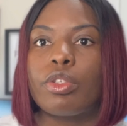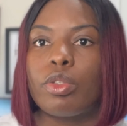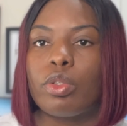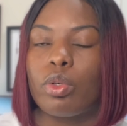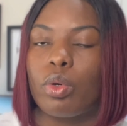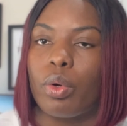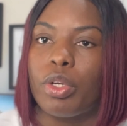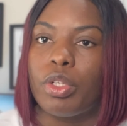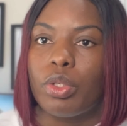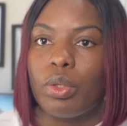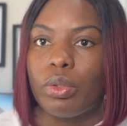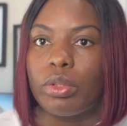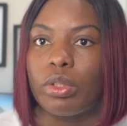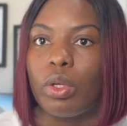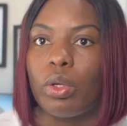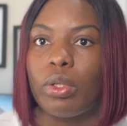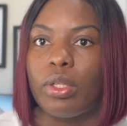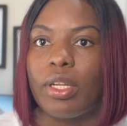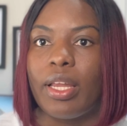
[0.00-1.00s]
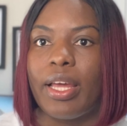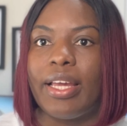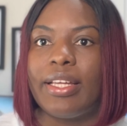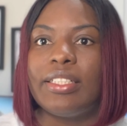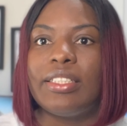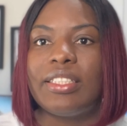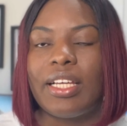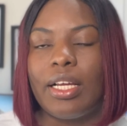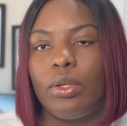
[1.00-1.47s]
going
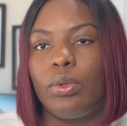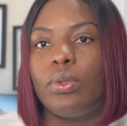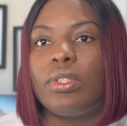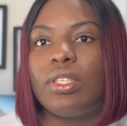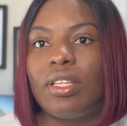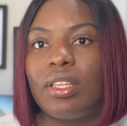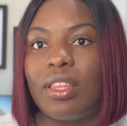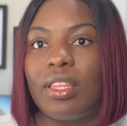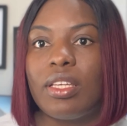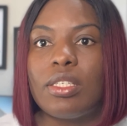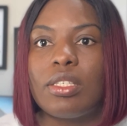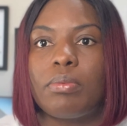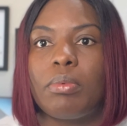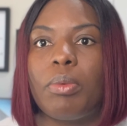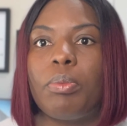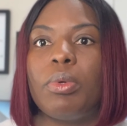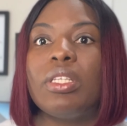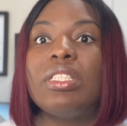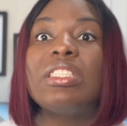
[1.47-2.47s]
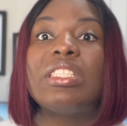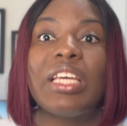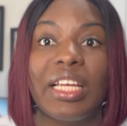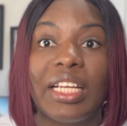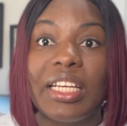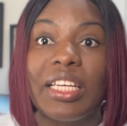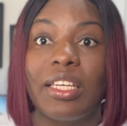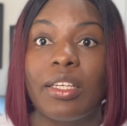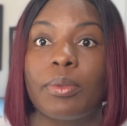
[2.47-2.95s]
online, downloading things maybe
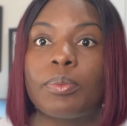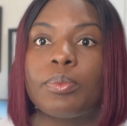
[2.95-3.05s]
daily,